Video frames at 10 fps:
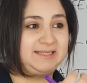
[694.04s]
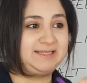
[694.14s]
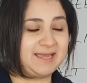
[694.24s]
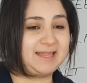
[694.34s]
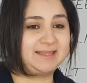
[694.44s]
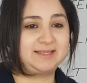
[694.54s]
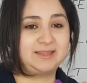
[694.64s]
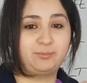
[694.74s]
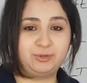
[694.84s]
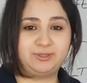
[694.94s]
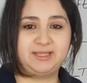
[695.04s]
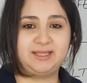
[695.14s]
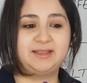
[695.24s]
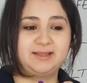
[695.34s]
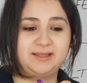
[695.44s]
get the
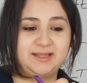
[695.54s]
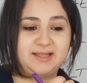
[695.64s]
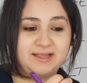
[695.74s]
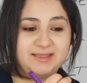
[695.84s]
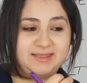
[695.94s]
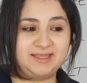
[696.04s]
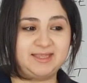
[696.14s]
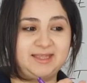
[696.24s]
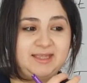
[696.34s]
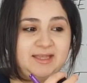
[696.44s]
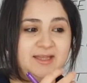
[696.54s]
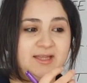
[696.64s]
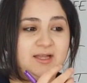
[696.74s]
body the